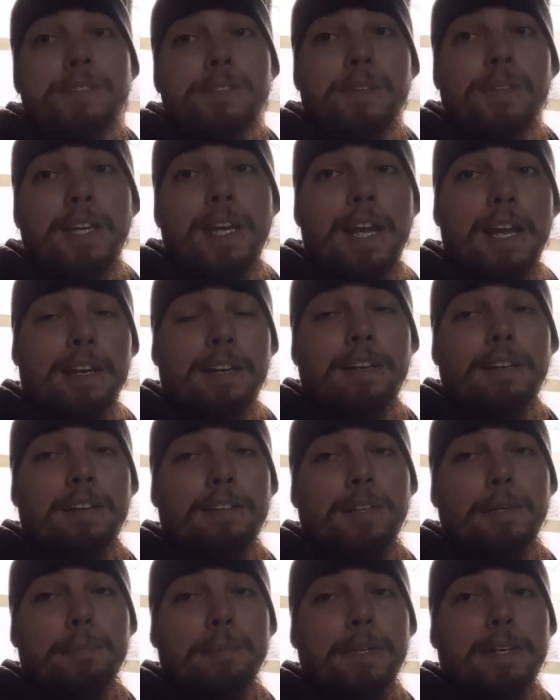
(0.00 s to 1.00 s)
So the ending
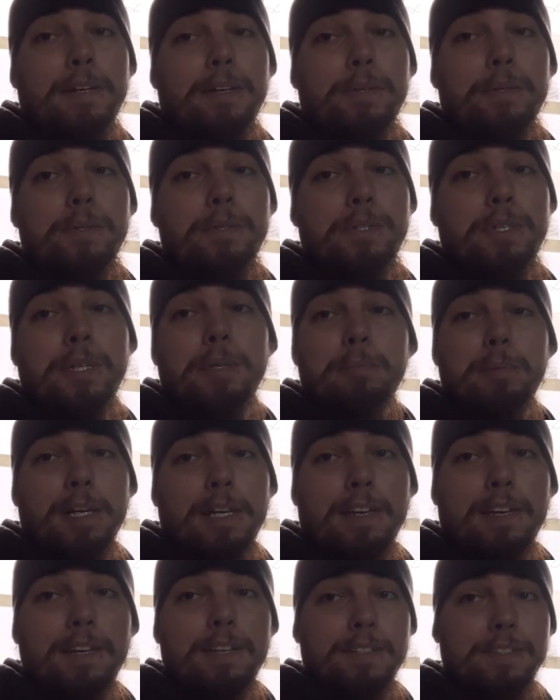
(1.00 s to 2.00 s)
clip there, you see my
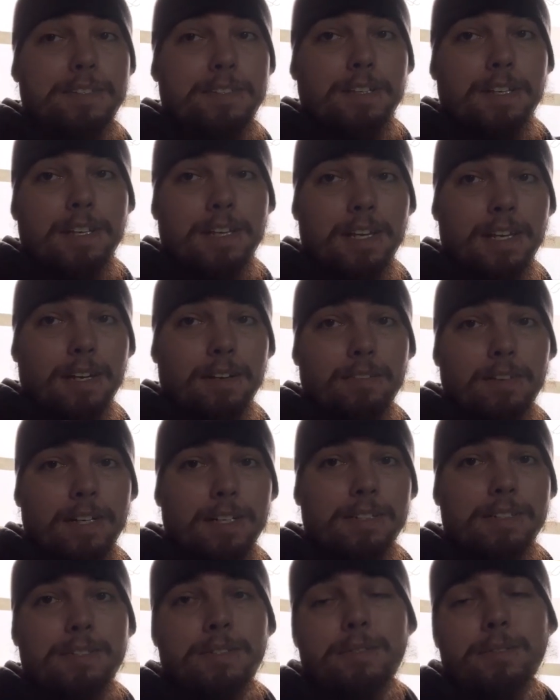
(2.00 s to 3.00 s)
kids getting
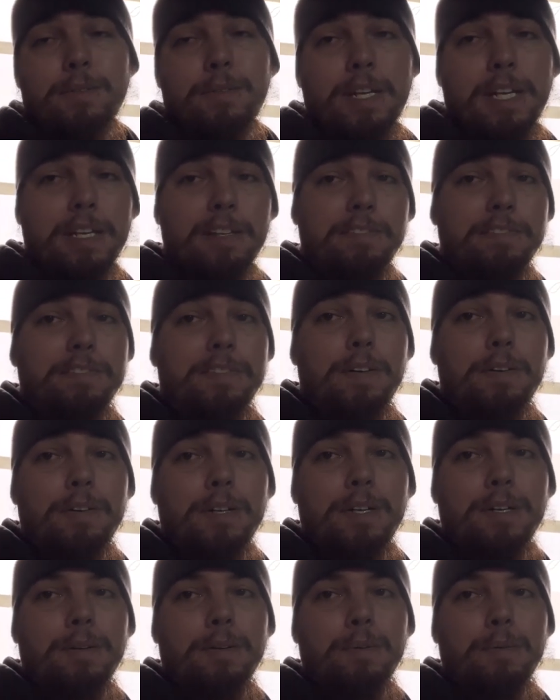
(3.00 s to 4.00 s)
ready to do a
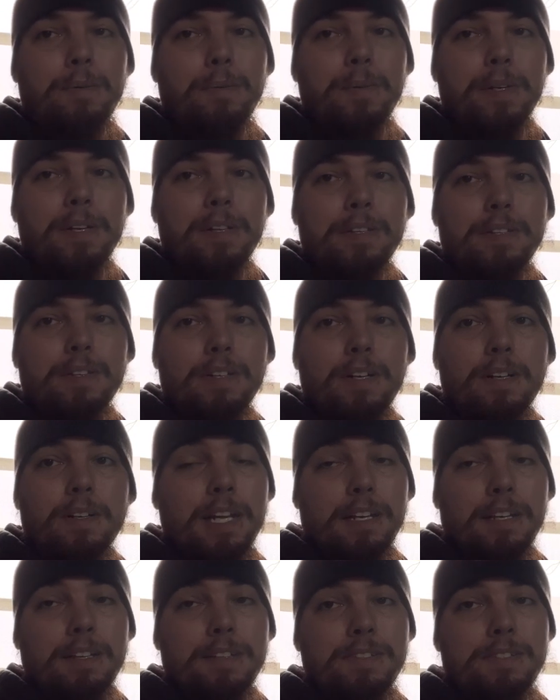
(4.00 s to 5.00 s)
photo with
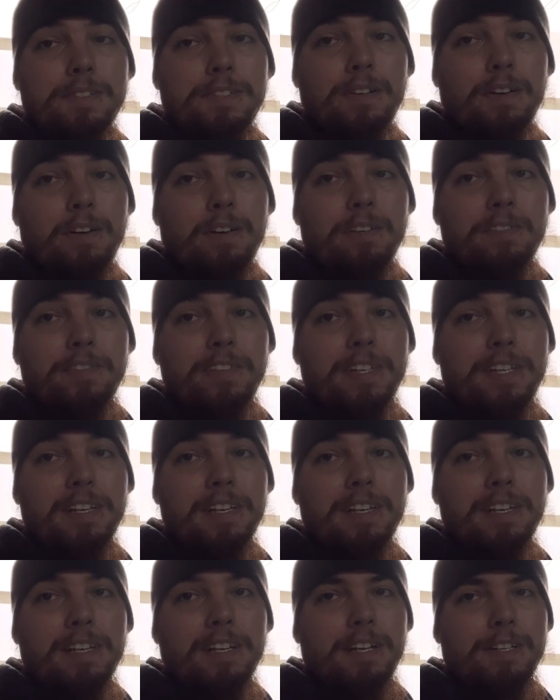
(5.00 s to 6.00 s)
Eddie's
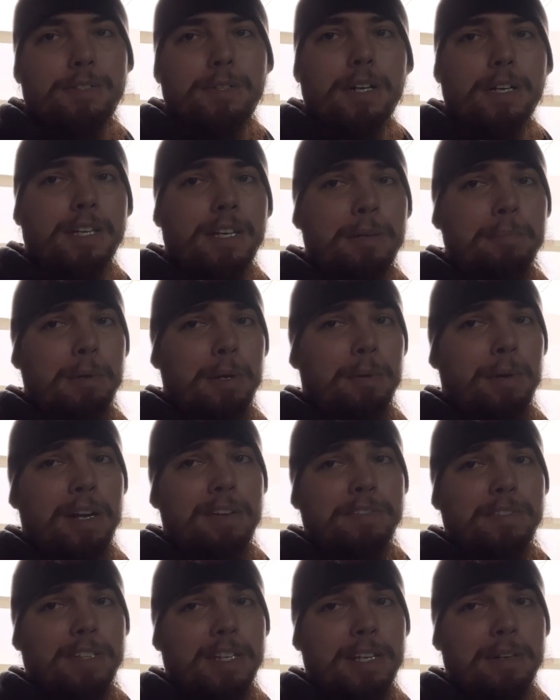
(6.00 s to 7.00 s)
RV. I tried to get my
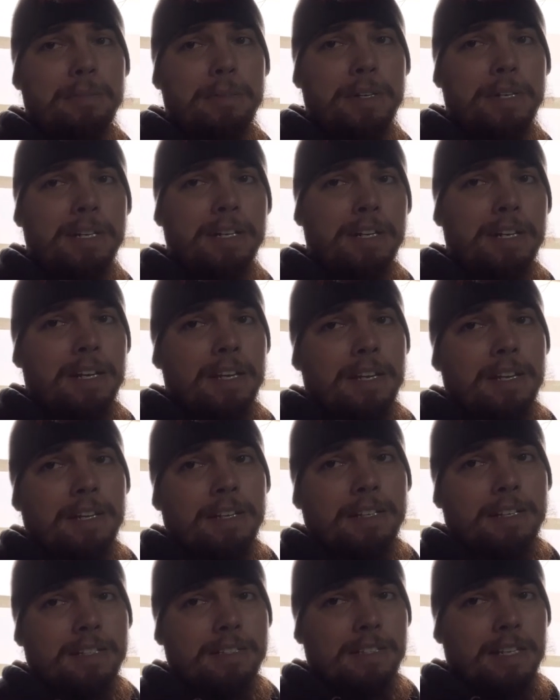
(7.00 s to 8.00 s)
wife to get one
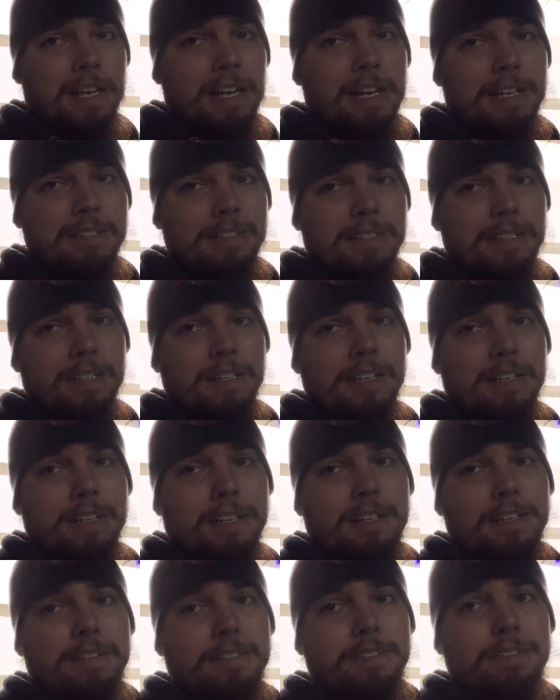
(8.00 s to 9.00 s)
because he has the
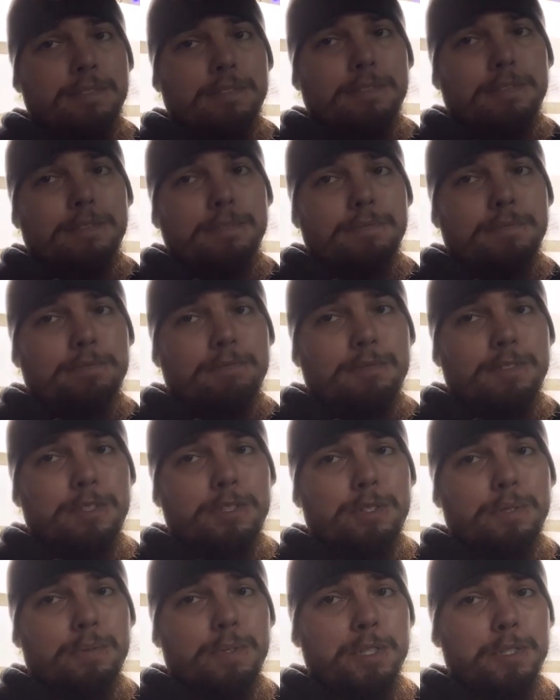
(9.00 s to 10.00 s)
uh, the
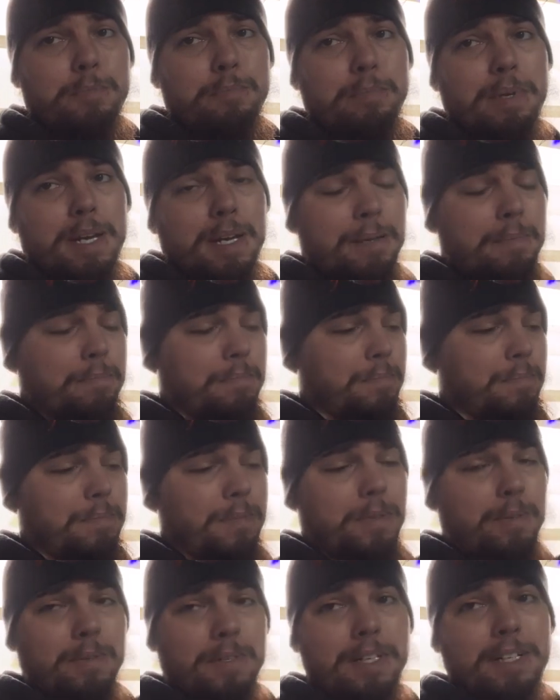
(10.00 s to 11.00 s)
sewage pipe
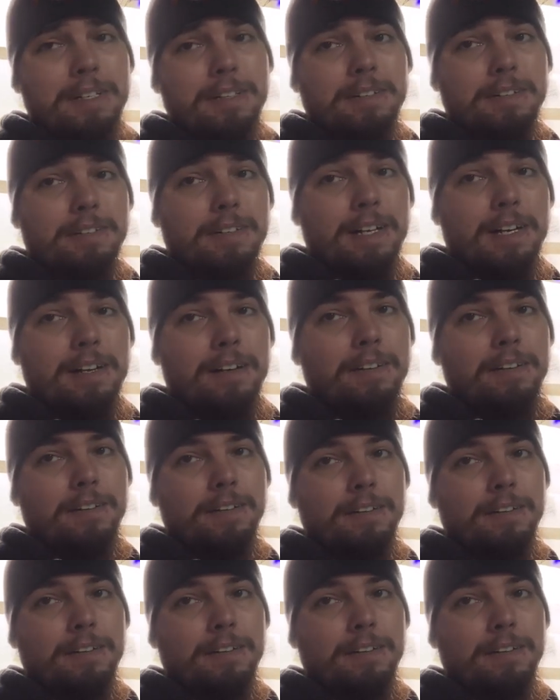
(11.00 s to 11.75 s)
going into the ground.